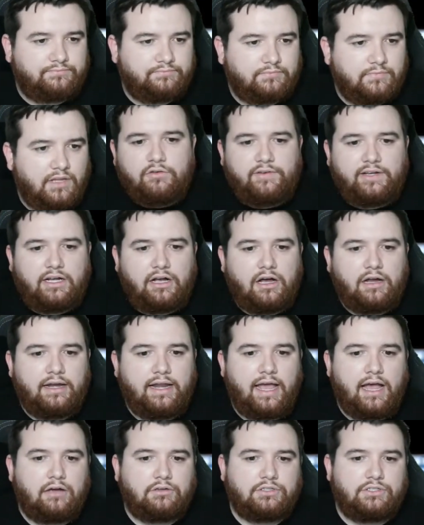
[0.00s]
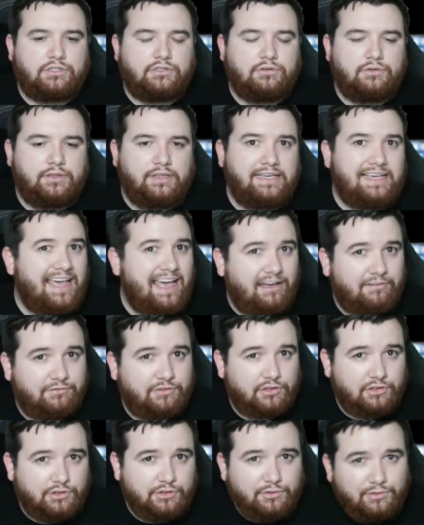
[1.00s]
Moving on now to the
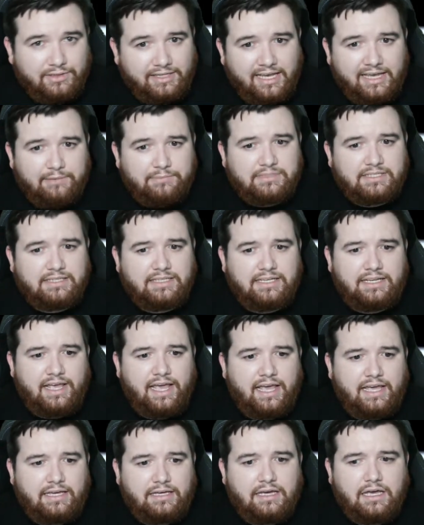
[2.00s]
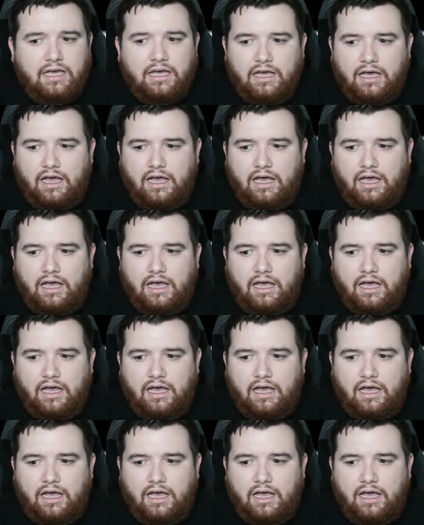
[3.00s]
afternoon games of the day.